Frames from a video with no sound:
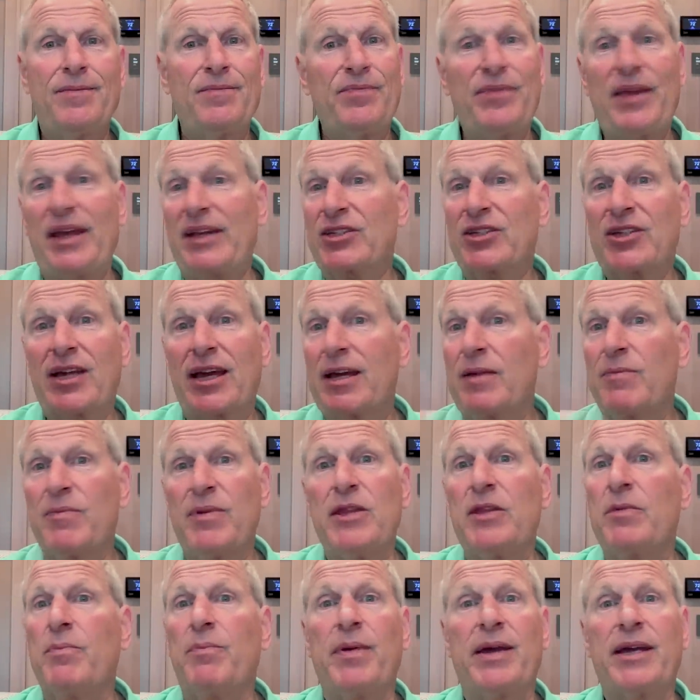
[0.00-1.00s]
That's got to
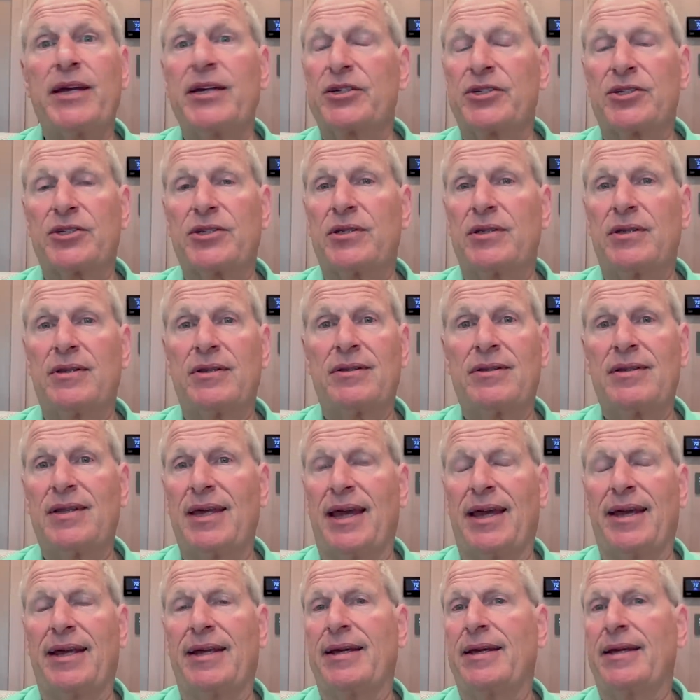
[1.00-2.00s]
be the biggest
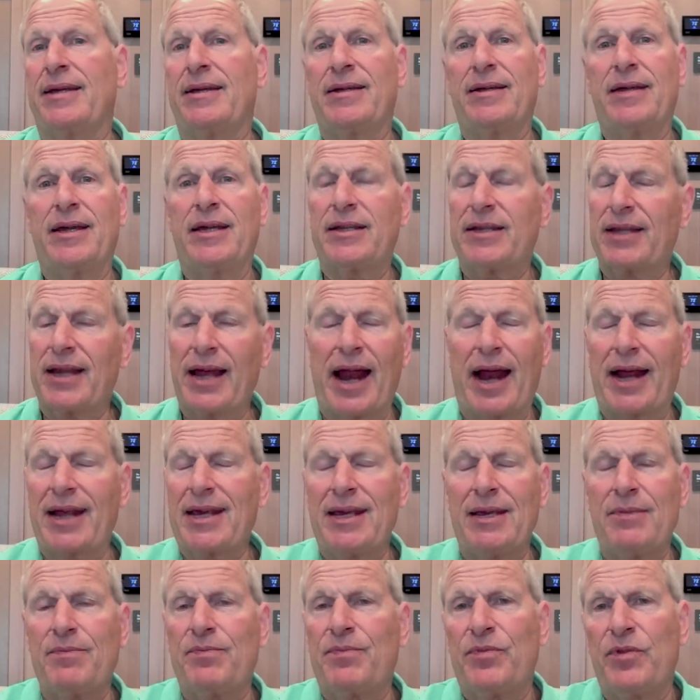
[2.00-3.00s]
thing. It, it, I
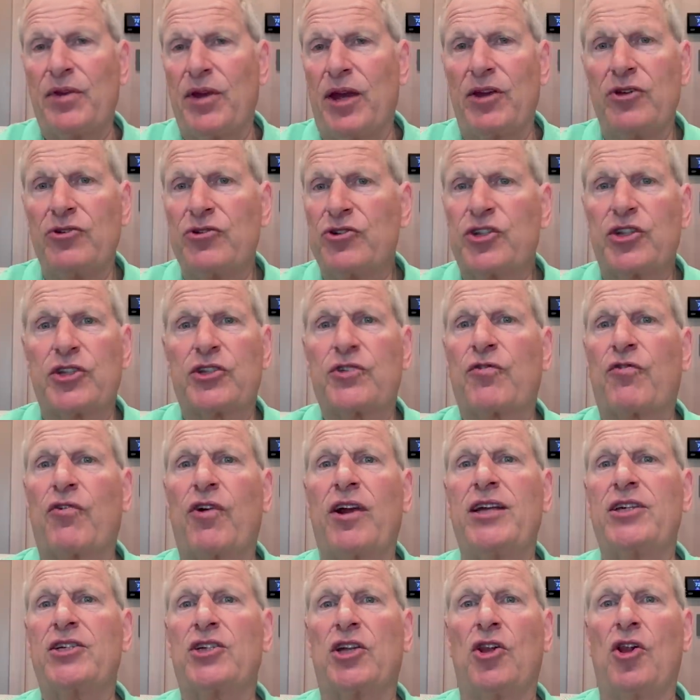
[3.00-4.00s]
keep I use this
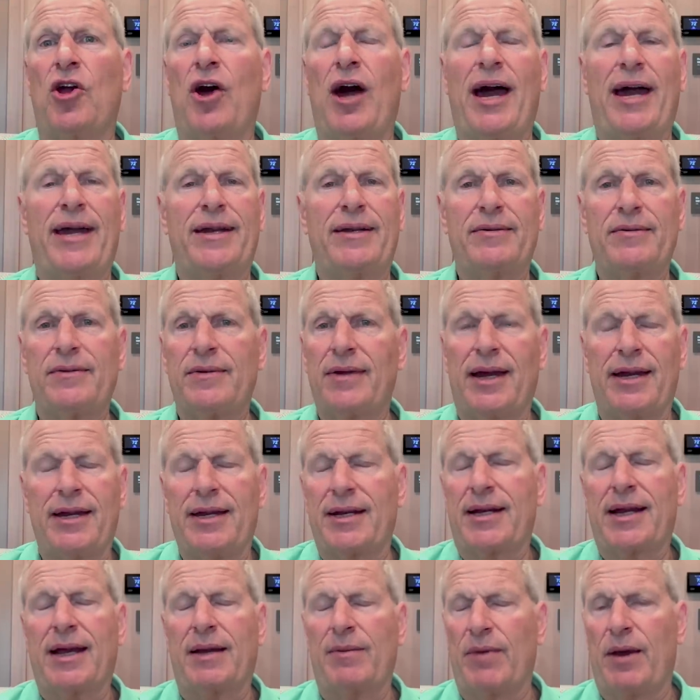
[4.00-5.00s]
phrase a lot. I
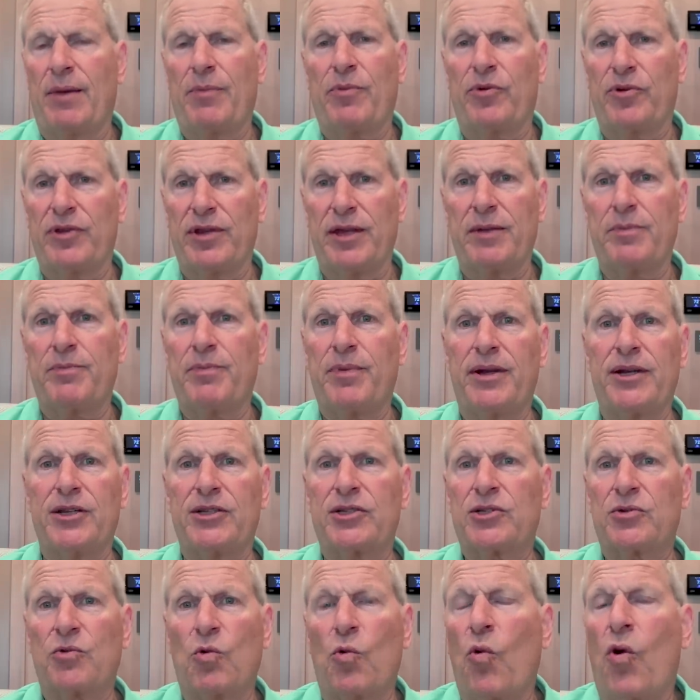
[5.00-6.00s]
didn't come up with it, but
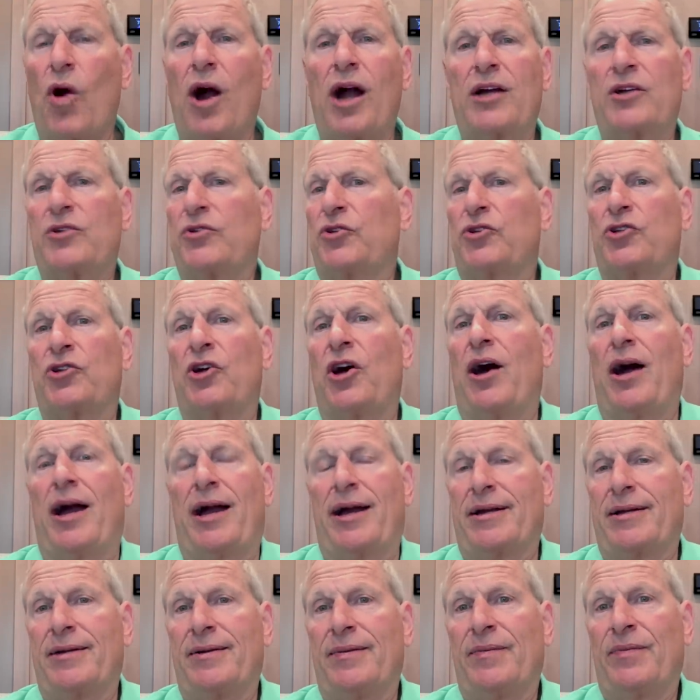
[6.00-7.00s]
it's walk the talk.
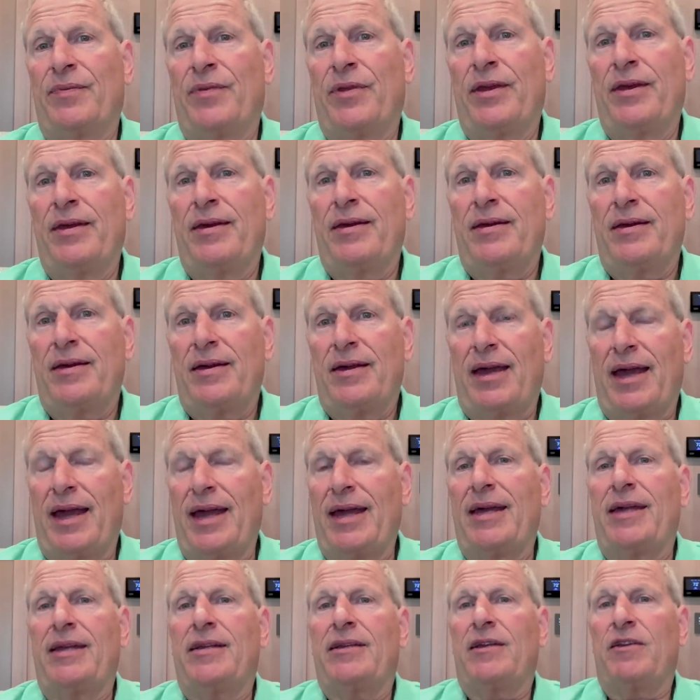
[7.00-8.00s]

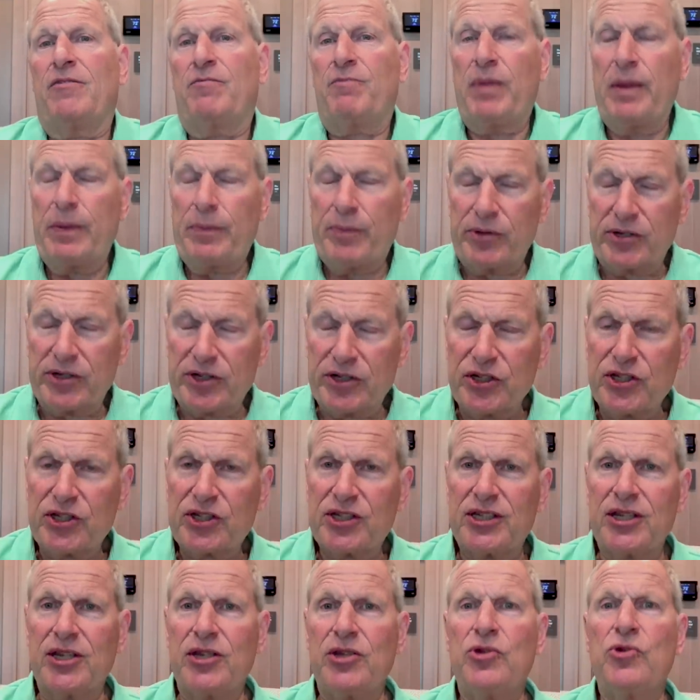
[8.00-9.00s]
And if people can
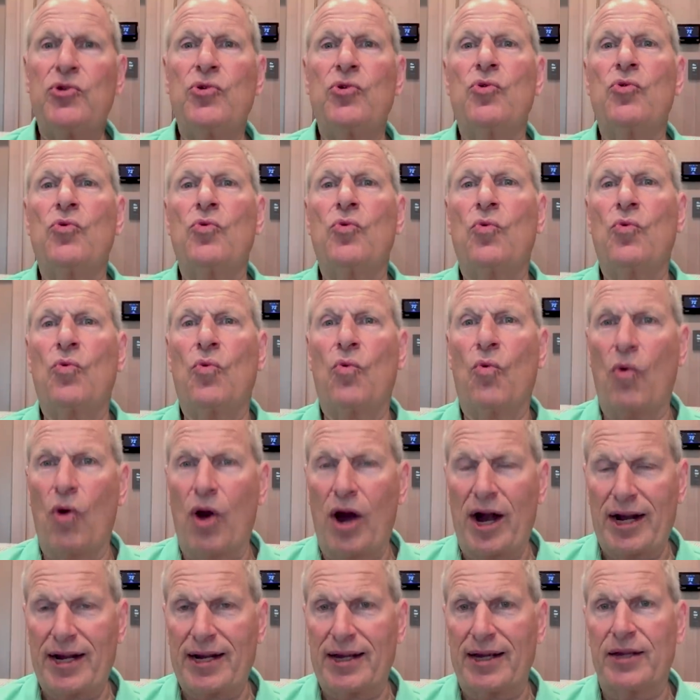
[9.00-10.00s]
see you
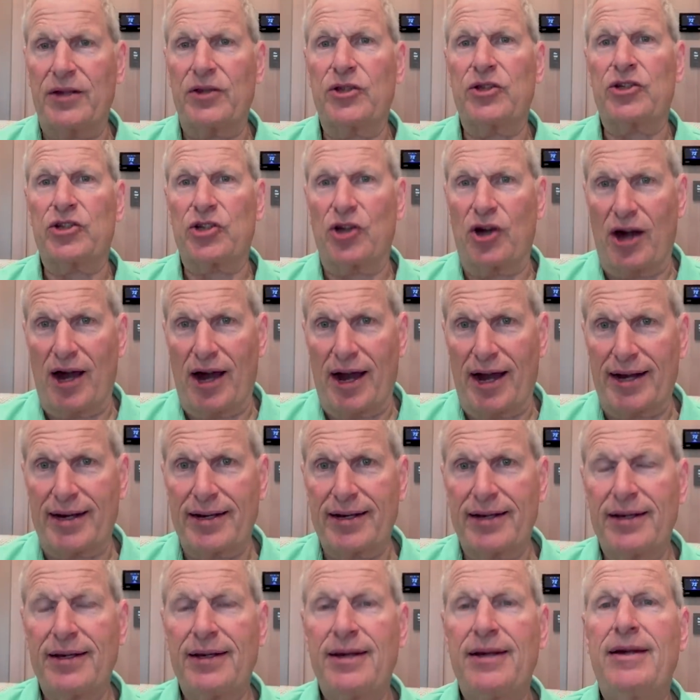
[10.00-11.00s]
walking the talk,
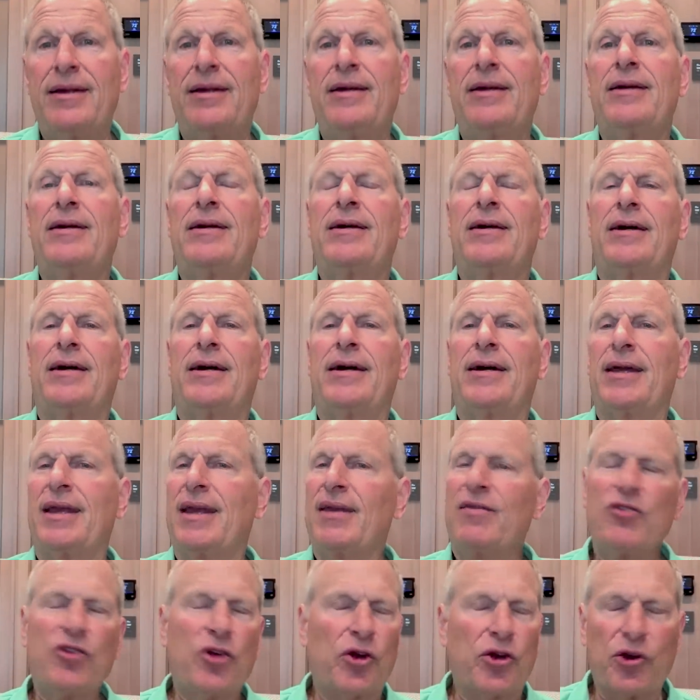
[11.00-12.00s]
uh,
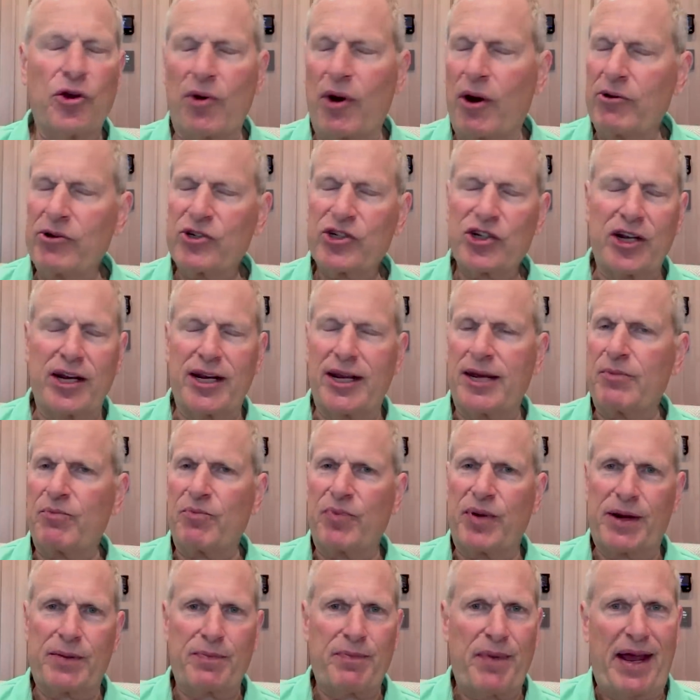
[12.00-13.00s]
even though you're always going to get
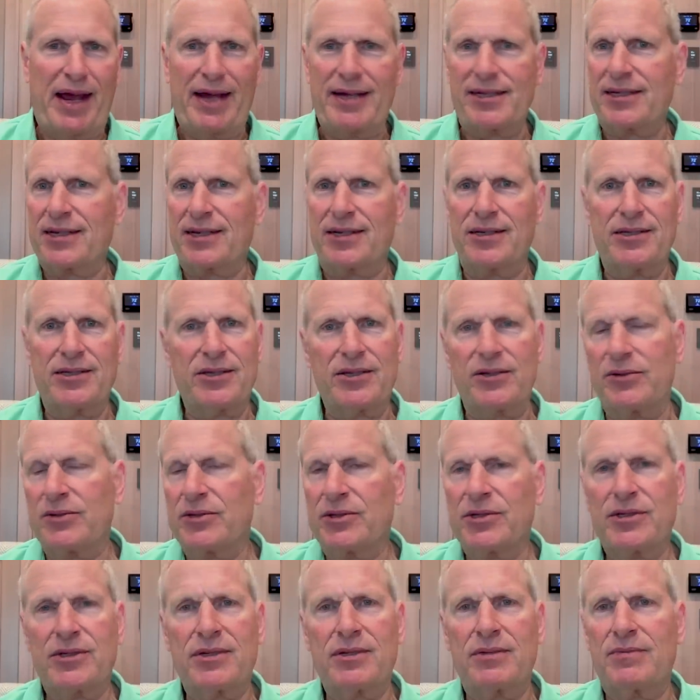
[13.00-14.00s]
brickbats because
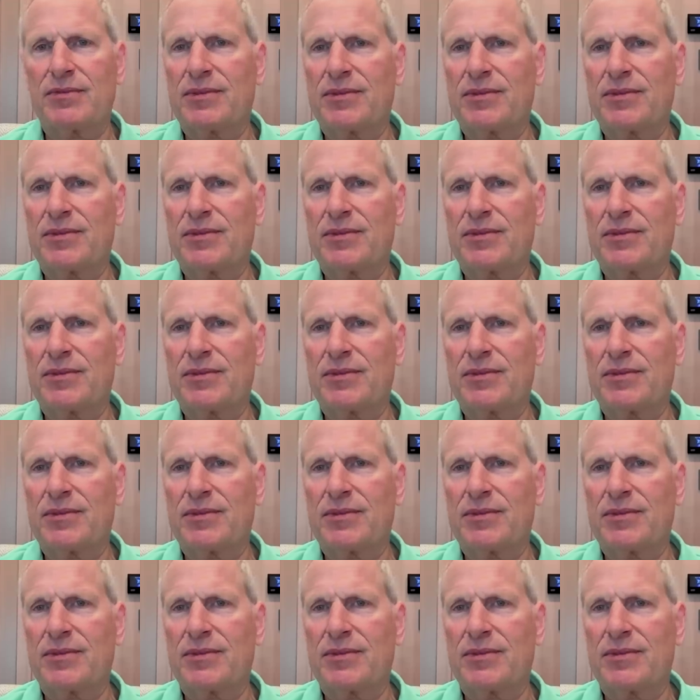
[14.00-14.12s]
there's